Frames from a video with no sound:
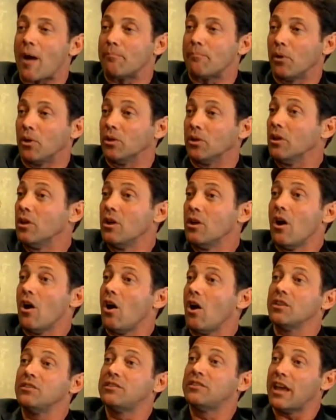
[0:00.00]
bull
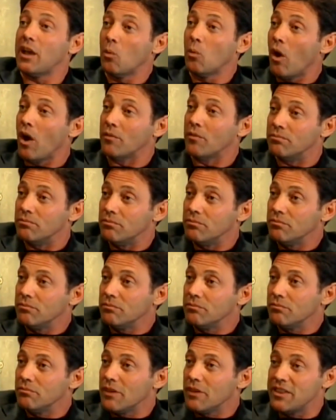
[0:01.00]
on day one.
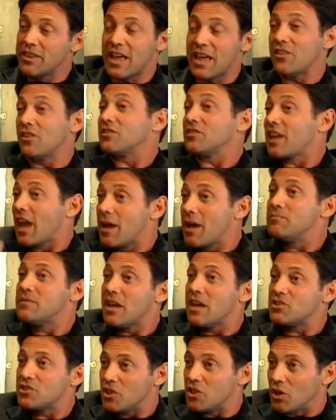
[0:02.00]
Hmm. And then came
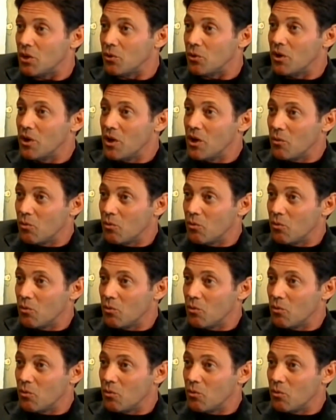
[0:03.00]
day two